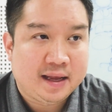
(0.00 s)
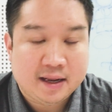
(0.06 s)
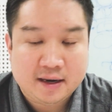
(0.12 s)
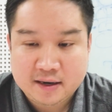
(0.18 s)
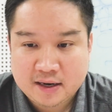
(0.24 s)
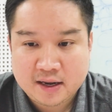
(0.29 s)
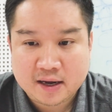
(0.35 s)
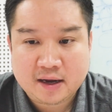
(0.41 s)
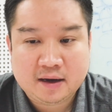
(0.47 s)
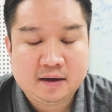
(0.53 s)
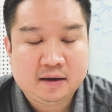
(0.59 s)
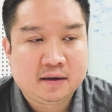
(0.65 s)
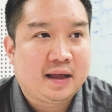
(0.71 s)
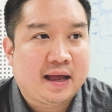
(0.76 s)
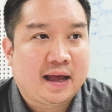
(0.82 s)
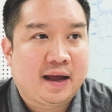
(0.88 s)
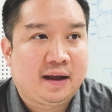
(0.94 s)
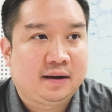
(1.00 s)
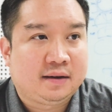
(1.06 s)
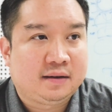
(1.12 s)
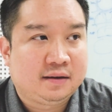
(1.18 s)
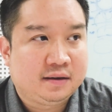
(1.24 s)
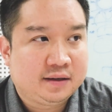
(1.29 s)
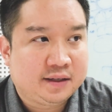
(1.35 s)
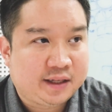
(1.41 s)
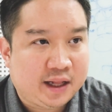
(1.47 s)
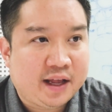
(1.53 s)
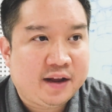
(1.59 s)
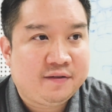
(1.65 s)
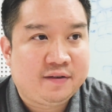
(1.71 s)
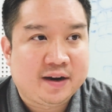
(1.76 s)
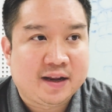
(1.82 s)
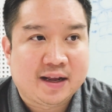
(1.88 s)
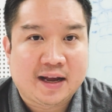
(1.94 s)
India had
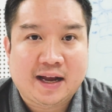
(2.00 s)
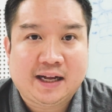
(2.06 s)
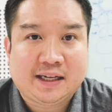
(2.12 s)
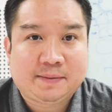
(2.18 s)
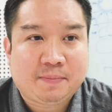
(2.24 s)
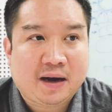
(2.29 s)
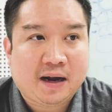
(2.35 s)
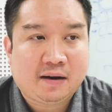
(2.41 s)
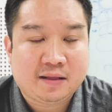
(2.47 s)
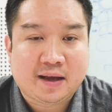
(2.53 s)
slavery as part of